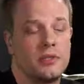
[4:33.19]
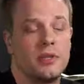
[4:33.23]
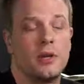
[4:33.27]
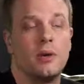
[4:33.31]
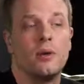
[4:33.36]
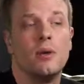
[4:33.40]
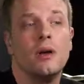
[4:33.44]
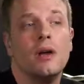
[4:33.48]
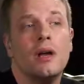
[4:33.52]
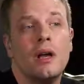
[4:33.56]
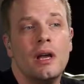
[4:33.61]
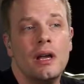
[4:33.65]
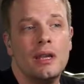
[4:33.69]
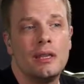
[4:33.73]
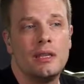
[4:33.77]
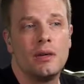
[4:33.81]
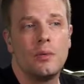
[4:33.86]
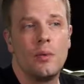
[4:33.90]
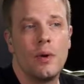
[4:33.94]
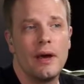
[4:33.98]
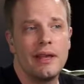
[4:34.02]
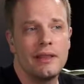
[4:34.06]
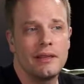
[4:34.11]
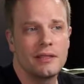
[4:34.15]
So
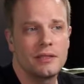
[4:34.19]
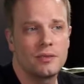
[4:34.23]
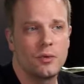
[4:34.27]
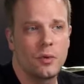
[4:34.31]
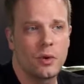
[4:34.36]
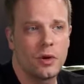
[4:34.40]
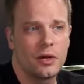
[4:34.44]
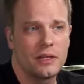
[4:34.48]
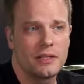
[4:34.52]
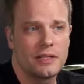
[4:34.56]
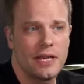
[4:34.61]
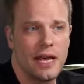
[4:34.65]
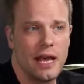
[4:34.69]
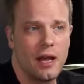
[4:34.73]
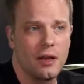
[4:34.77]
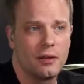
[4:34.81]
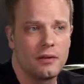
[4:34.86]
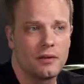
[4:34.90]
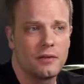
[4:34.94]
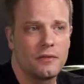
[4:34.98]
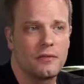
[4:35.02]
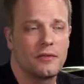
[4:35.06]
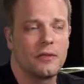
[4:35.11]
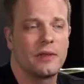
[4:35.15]
the way this works
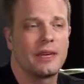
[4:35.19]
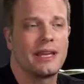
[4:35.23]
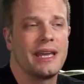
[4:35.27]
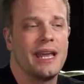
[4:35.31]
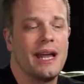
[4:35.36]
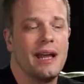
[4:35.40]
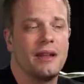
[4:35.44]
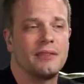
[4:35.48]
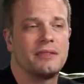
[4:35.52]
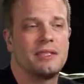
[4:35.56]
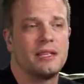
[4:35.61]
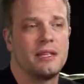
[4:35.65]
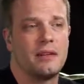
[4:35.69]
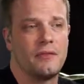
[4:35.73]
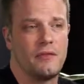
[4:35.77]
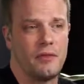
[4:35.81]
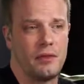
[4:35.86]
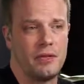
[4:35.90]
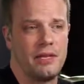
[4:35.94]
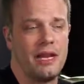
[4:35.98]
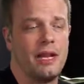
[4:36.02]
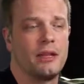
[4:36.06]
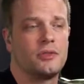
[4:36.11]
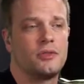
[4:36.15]
out for the counting
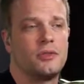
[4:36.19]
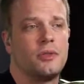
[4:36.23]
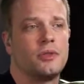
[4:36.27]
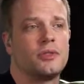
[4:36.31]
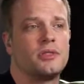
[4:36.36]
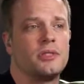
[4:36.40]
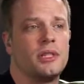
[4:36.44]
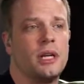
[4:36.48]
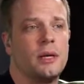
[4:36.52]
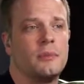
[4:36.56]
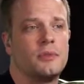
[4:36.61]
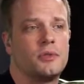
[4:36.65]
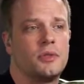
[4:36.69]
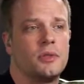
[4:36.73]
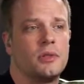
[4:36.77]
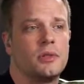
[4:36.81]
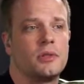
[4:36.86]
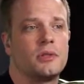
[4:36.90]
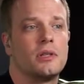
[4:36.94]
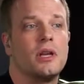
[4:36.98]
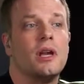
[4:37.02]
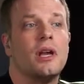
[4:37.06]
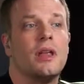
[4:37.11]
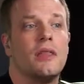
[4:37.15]
for the downstrokes and
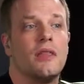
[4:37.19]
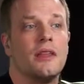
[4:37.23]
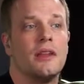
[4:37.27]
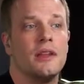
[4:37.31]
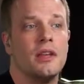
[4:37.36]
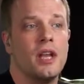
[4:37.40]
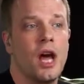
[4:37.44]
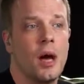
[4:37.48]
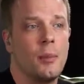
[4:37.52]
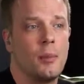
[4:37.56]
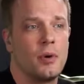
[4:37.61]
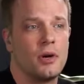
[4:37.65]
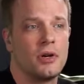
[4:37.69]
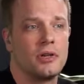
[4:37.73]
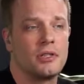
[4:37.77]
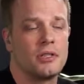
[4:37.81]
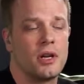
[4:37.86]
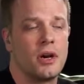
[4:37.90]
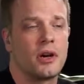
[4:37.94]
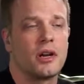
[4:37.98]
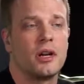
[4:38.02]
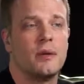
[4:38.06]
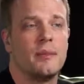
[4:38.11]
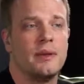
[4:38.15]
upstrokes, the
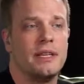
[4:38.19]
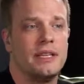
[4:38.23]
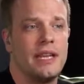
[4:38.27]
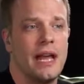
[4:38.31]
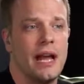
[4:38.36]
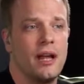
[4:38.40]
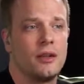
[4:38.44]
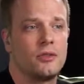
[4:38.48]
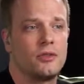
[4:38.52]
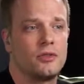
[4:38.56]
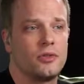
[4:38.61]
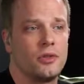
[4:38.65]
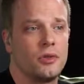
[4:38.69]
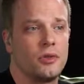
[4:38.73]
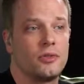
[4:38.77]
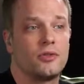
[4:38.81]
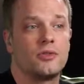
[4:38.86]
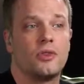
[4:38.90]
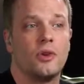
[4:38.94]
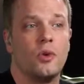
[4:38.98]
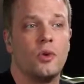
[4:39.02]
numbers are going to be downstrokes.